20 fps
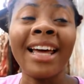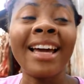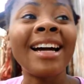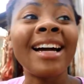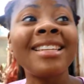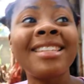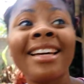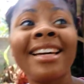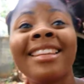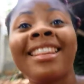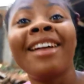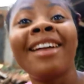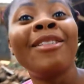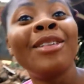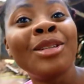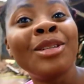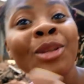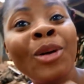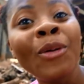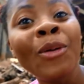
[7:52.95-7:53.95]
Like I said,
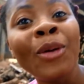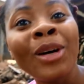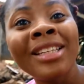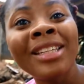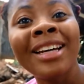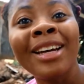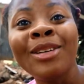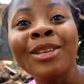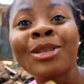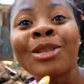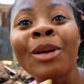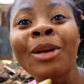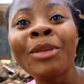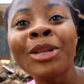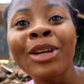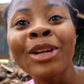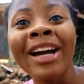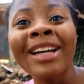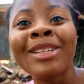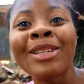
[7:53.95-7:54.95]
there is no water. You saw me
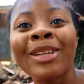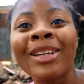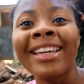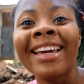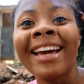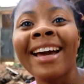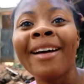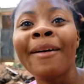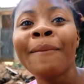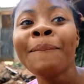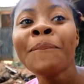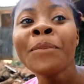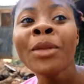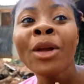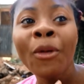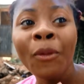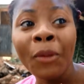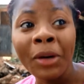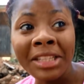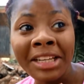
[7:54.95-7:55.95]
trying to get
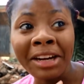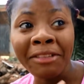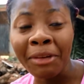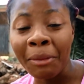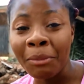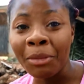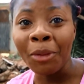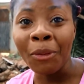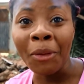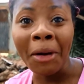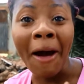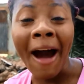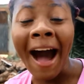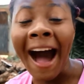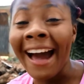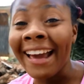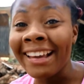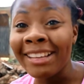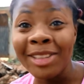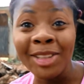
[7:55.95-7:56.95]
water from the well.
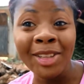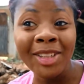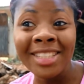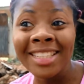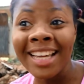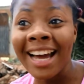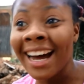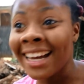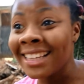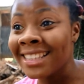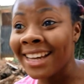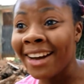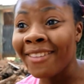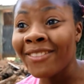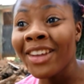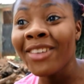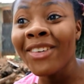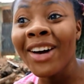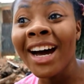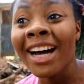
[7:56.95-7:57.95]
I just can't.
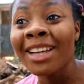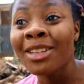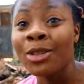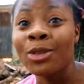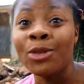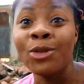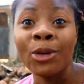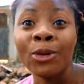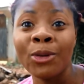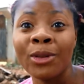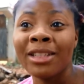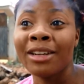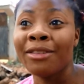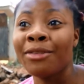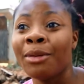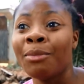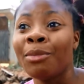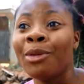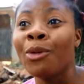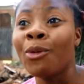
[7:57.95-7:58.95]
I've never had to draw water
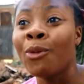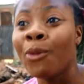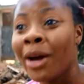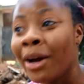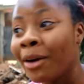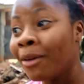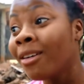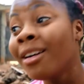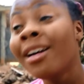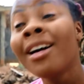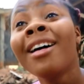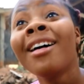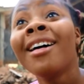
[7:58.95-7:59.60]
from the well.